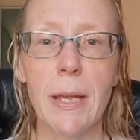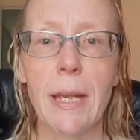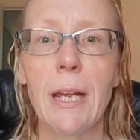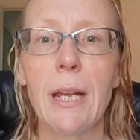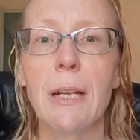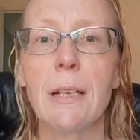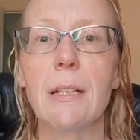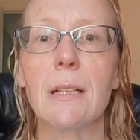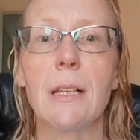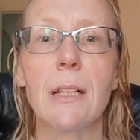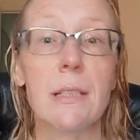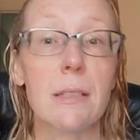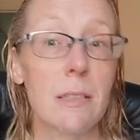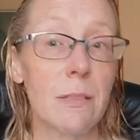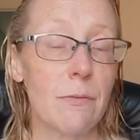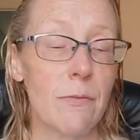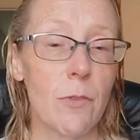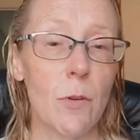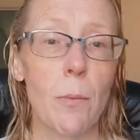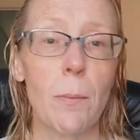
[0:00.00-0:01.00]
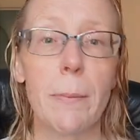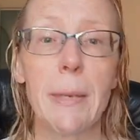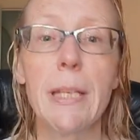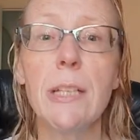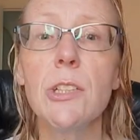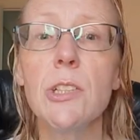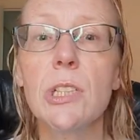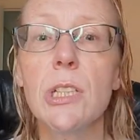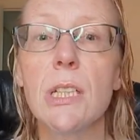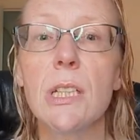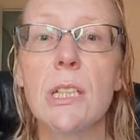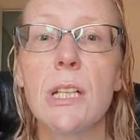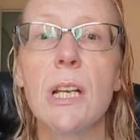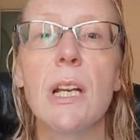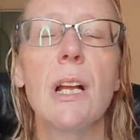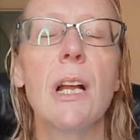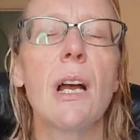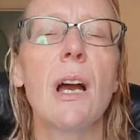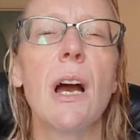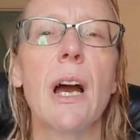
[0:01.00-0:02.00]
pain and less inflammation,
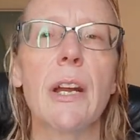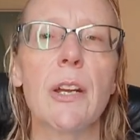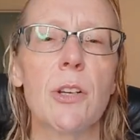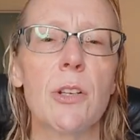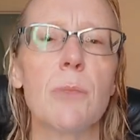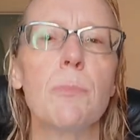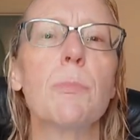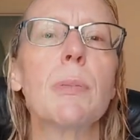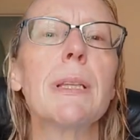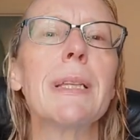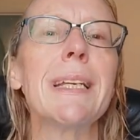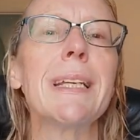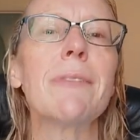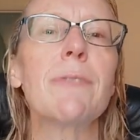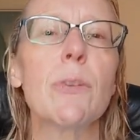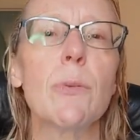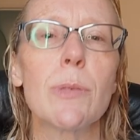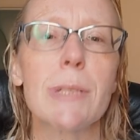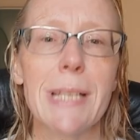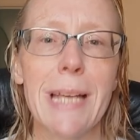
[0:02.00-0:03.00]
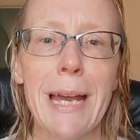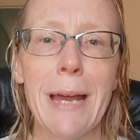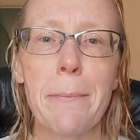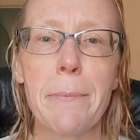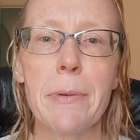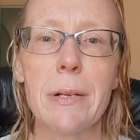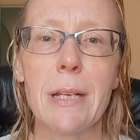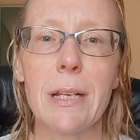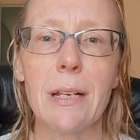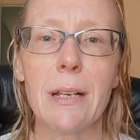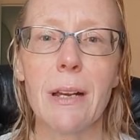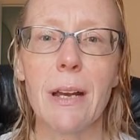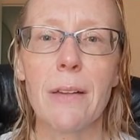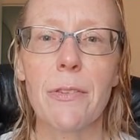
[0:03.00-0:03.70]
I couldn't believe it was happening.